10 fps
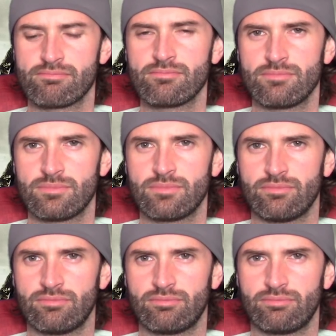
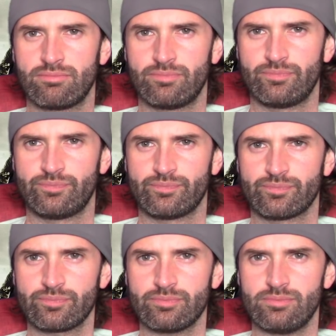
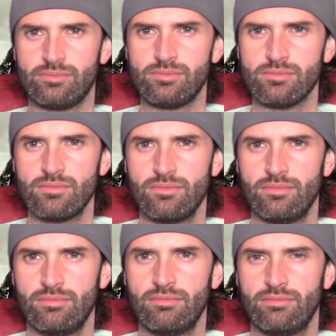
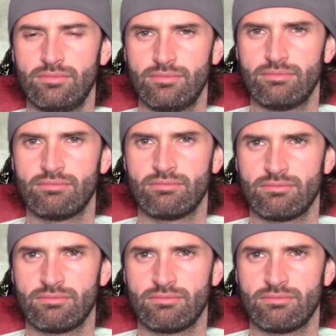The person shown says nothing.